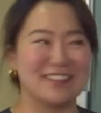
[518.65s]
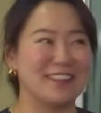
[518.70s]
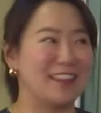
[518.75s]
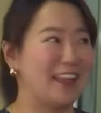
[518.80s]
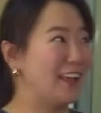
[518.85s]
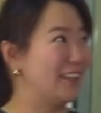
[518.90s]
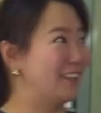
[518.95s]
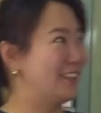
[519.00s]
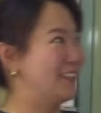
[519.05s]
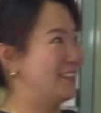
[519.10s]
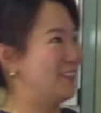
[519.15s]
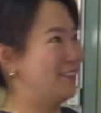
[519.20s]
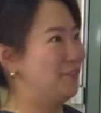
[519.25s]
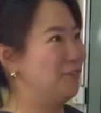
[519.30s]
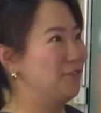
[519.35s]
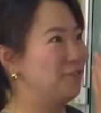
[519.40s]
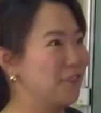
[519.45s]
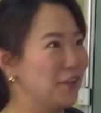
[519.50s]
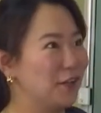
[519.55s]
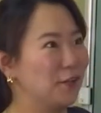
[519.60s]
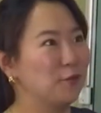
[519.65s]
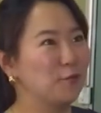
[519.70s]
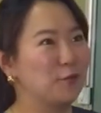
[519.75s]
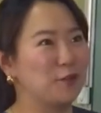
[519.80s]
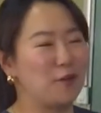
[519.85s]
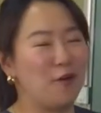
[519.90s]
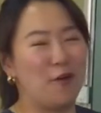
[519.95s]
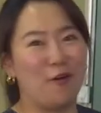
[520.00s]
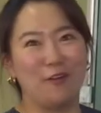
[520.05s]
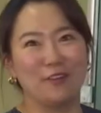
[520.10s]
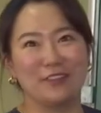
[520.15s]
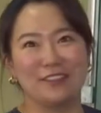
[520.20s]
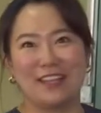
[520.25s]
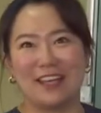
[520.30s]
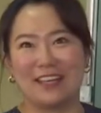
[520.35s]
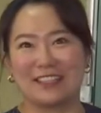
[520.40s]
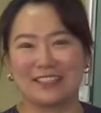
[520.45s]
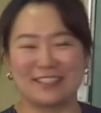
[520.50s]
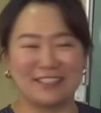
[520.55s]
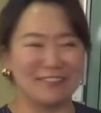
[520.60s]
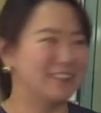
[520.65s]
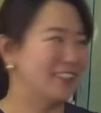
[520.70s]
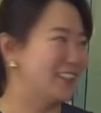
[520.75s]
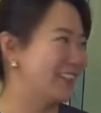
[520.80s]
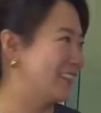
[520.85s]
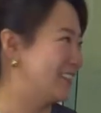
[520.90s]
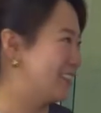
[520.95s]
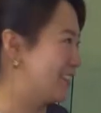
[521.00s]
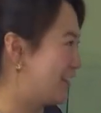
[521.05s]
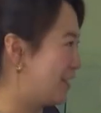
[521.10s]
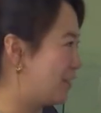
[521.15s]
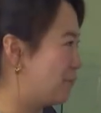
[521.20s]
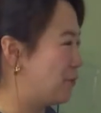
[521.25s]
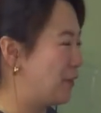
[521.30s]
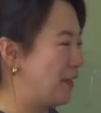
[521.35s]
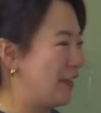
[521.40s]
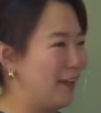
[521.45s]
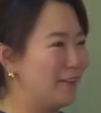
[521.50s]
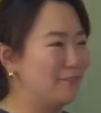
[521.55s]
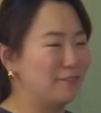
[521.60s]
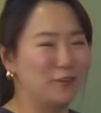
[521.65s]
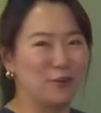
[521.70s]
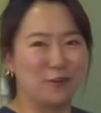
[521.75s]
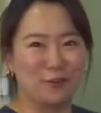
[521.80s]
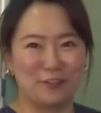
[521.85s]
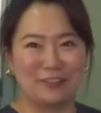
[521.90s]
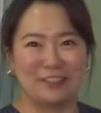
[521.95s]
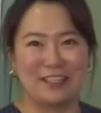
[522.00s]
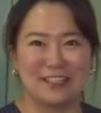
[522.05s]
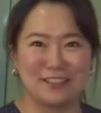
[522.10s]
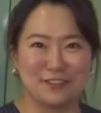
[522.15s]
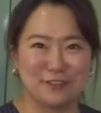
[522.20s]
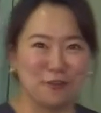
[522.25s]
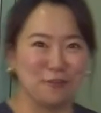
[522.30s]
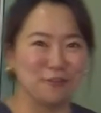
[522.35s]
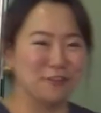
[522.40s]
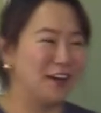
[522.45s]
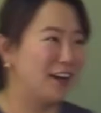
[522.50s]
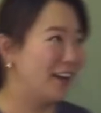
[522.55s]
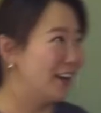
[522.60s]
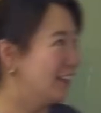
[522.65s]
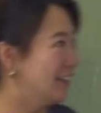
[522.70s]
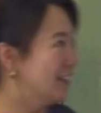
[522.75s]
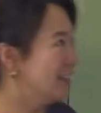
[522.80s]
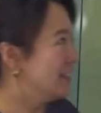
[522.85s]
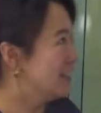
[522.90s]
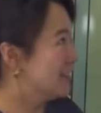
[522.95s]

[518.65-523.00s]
that is filled with all the activities that we have organized so far.